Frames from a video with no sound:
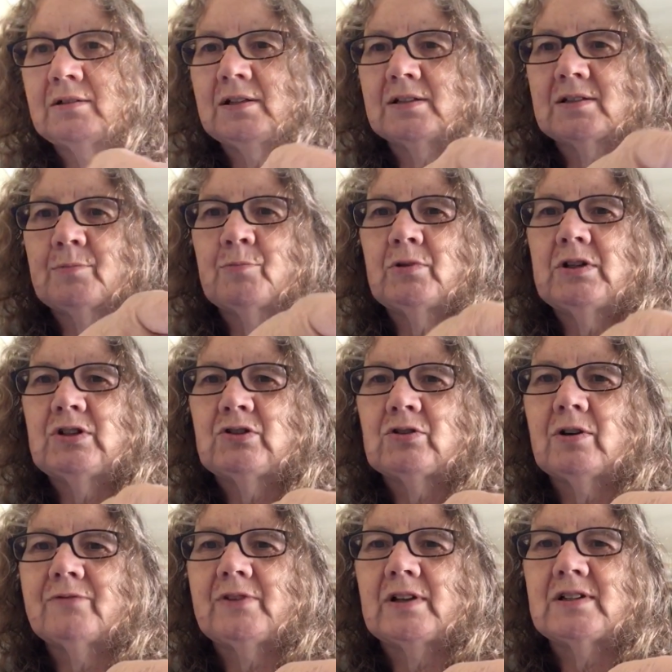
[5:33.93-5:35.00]
Yes, I'm pretty
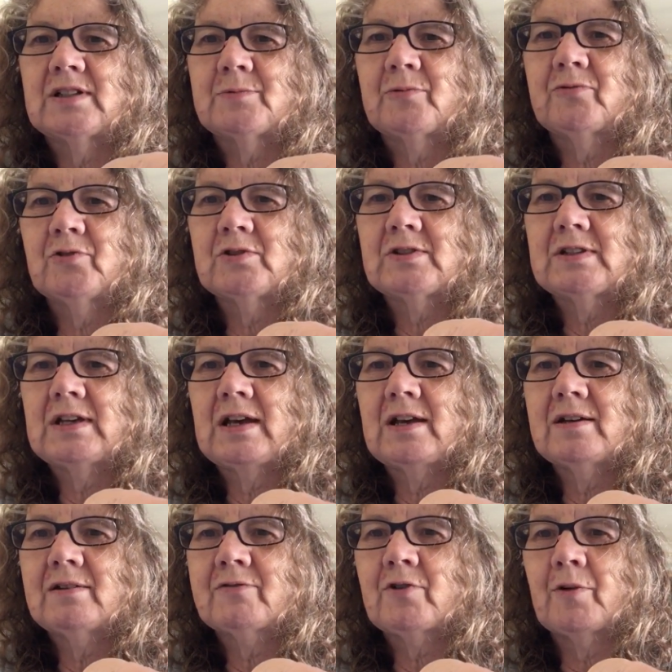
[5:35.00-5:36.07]
sure I've done this before. See
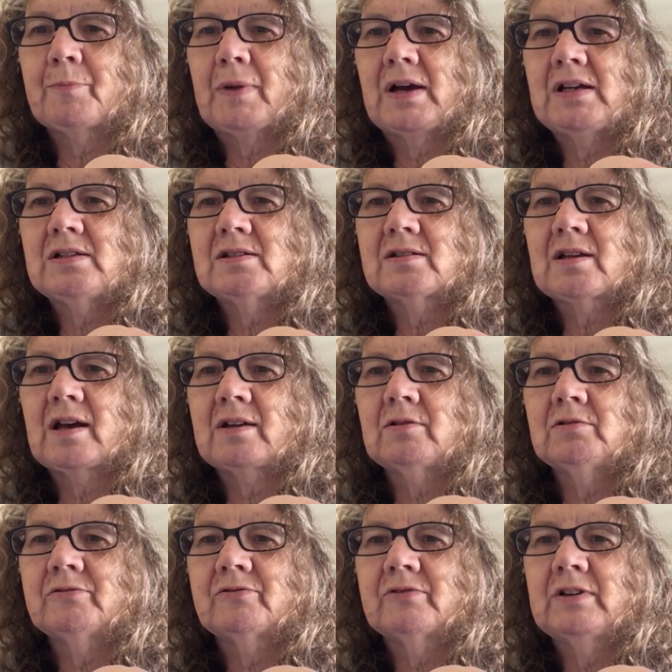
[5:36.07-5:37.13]
how I've got pages cut off?